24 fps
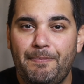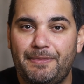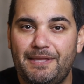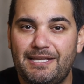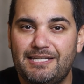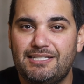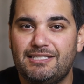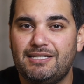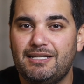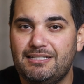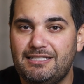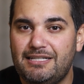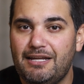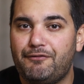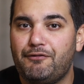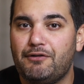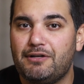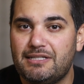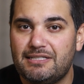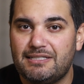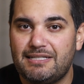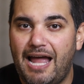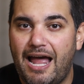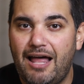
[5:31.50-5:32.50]
This is a
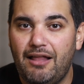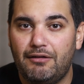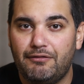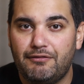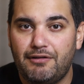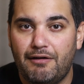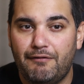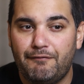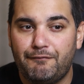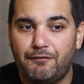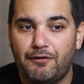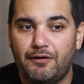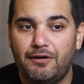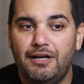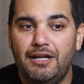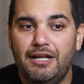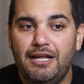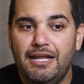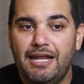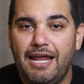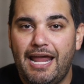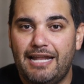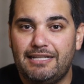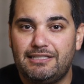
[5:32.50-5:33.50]
different style of comfort,
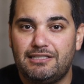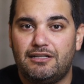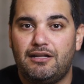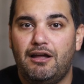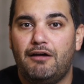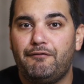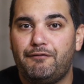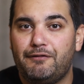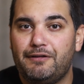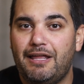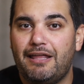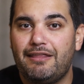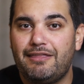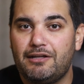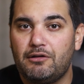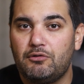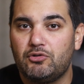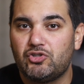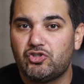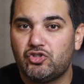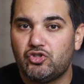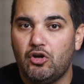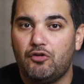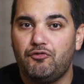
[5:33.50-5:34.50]
and it's a comfort that I think
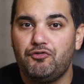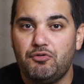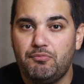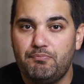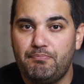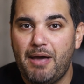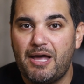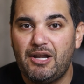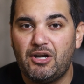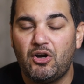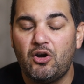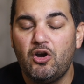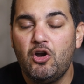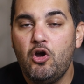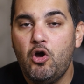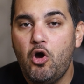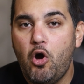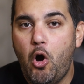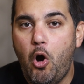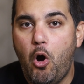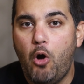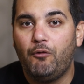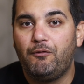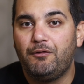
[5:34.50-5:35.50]
will serve you better
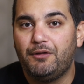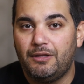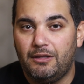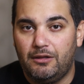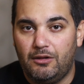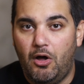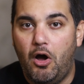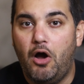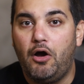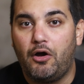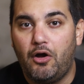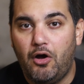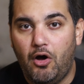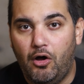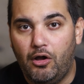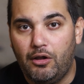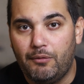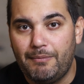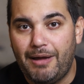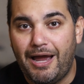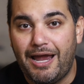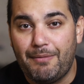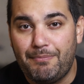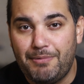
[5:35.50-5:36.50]
over the long haul, in my